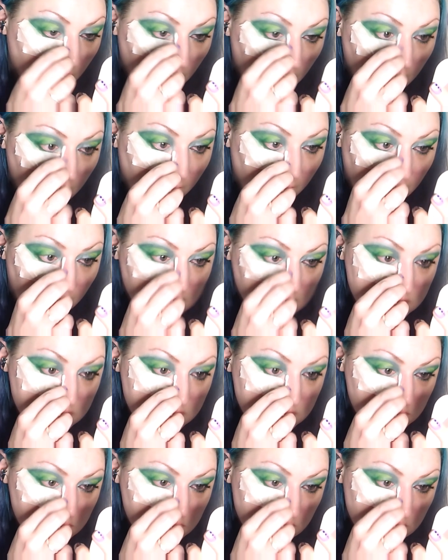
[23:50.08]
Okay, so
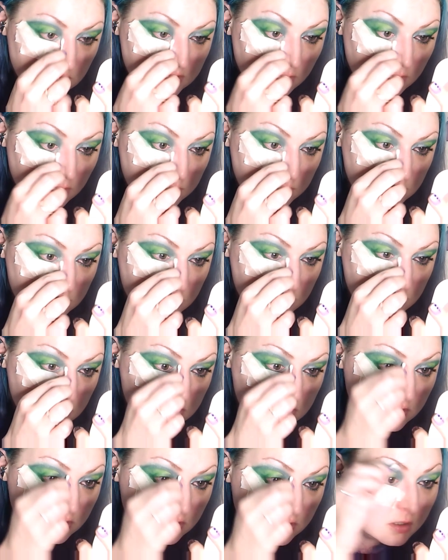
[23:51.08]
as you can see, I'm just
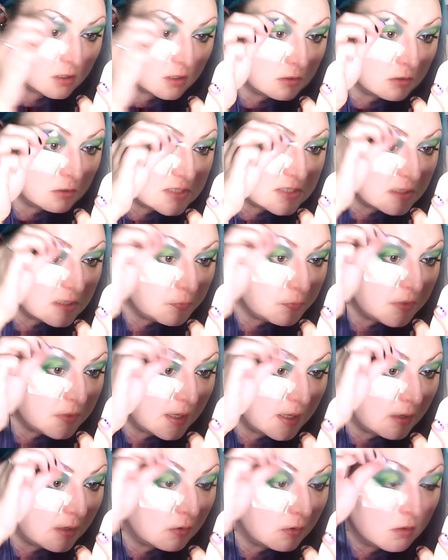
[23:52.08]
using a cotton tip
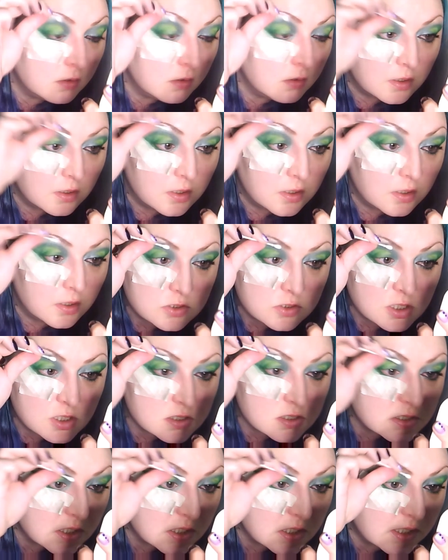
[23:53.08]
now
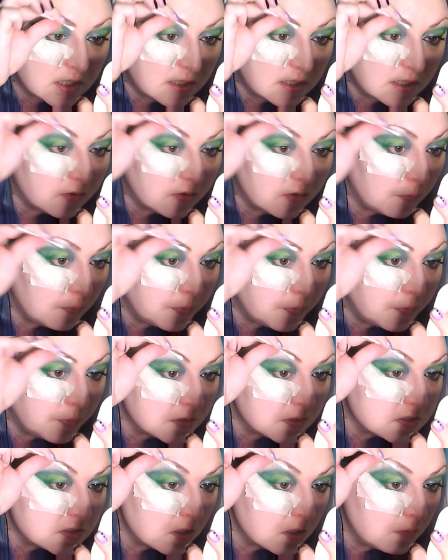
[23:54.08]
just to clear up
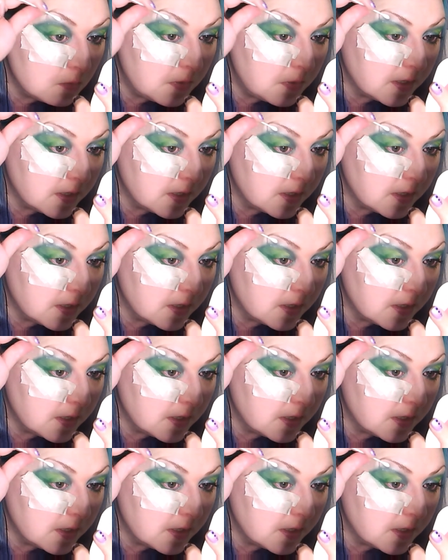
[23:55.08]
the top.